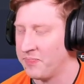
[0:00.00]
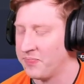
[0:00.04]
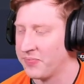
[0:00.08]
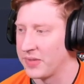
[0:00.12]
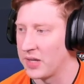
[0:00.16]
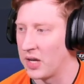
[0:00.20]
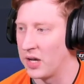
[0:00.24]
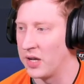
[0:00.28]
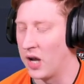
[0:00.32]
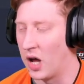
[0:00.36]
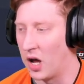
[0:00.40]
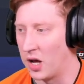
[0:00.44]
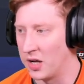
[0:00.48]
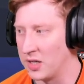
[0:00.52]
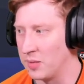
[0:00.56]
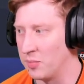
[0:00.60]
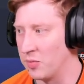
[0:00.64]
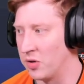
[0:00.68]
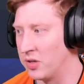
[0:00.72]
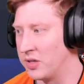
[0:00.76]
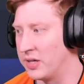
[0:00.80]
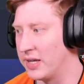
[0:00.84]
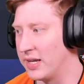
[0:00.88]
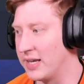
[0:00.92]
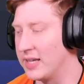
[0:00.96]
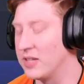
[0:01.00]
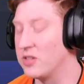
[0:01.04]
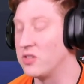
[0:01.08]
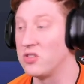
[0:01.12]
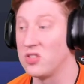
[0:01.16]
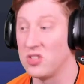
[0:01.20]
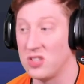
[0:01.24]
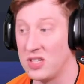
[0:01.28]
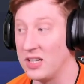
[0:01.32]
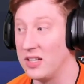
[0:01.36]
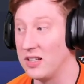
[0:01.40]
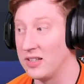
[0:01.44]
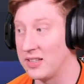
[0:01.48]
And Honeyman is
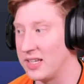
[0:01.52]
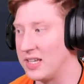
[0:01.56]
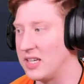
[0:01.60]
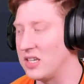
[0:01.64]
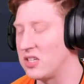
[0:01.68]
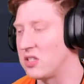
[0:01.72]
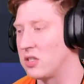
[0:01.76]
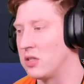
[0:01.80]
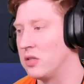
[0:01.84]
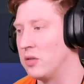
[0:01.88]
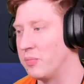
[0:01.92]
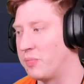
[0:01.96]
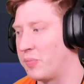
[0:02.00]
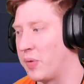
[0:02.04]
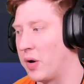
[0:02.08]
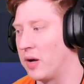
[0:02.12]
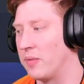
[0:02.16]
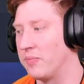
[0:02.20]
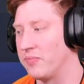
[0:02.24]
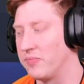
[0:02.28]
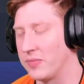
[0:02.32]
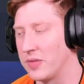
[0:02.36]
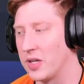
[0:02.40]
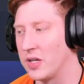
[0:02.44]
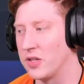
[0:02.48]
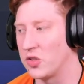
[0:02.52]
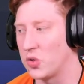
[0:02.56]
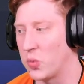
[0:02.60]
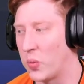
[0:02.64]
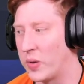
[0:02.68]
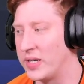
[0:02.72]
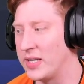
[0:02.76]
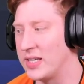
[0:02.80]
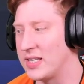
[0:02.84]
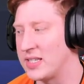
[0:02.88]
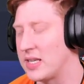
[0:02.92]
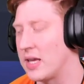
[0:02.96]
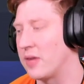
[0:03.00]
still decent, but at
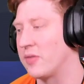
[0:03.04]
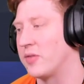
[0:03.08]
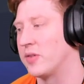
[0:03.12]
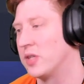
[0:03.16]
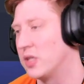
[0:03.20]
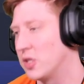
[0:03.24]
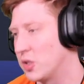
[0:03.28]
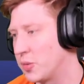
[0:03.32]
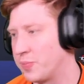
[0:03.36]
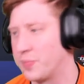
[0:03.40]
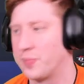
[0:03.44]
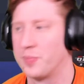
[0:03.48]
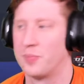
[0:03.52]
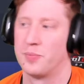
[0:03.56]
27 is